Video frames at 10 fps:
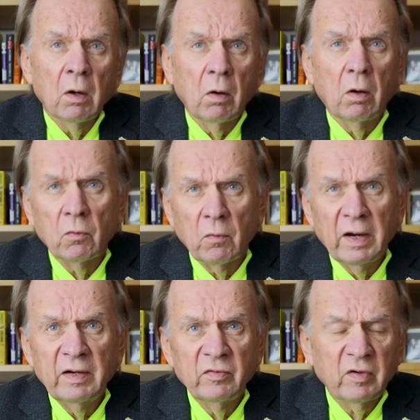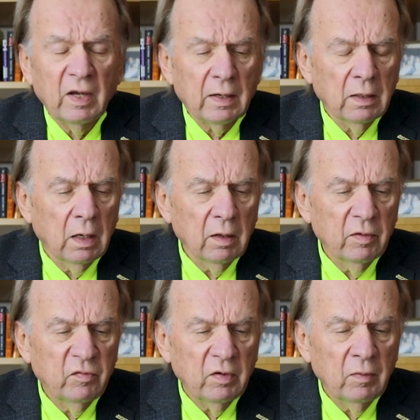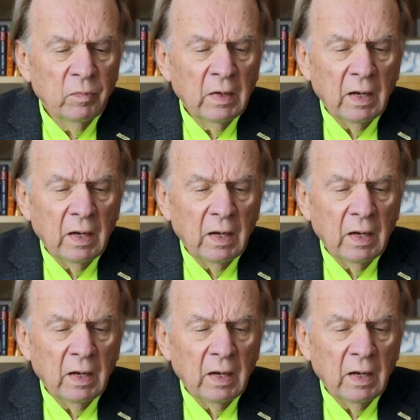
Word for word: long range technology,